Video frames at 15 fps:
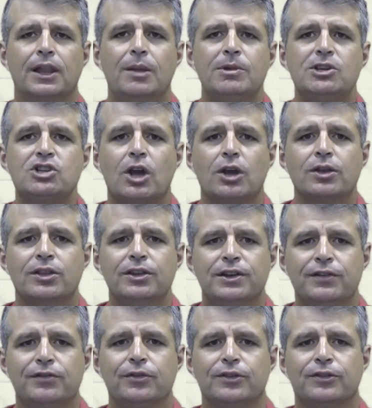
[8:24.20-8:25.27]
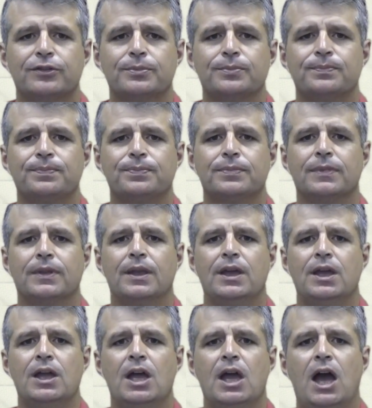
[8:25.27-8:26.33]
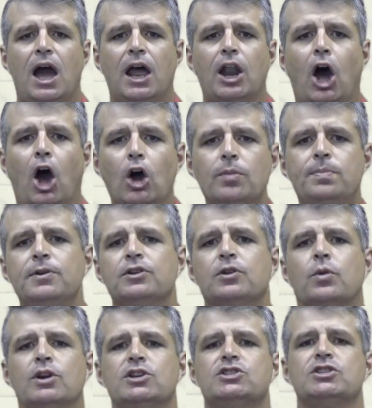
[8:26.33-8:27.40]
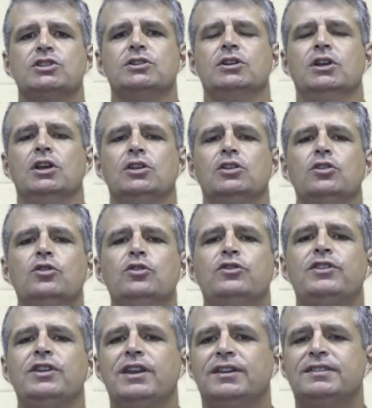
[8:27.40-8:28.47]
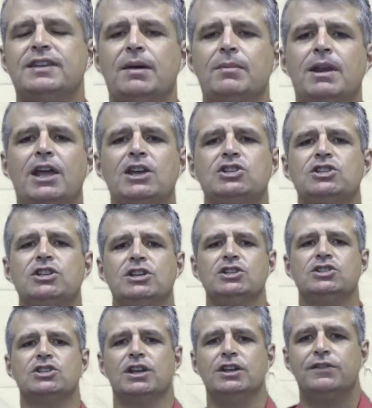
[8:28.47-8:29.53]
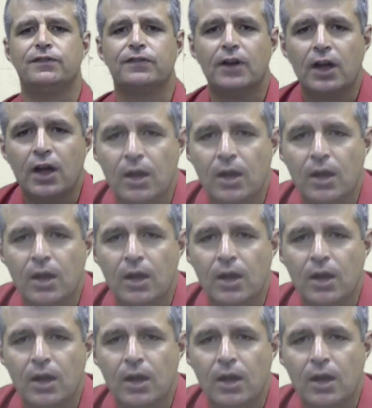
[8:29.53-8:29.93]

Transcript: Let me show you the difference. An open question used in examination in chief